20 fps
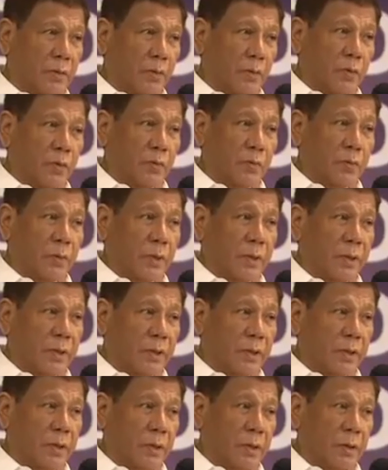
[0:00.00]
took my
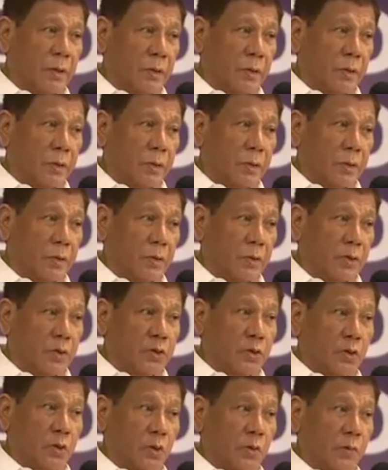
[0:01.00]

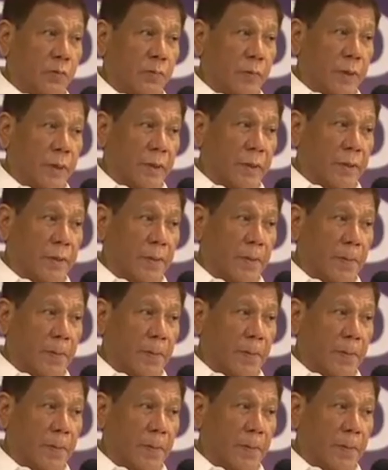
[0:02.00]
solo flight.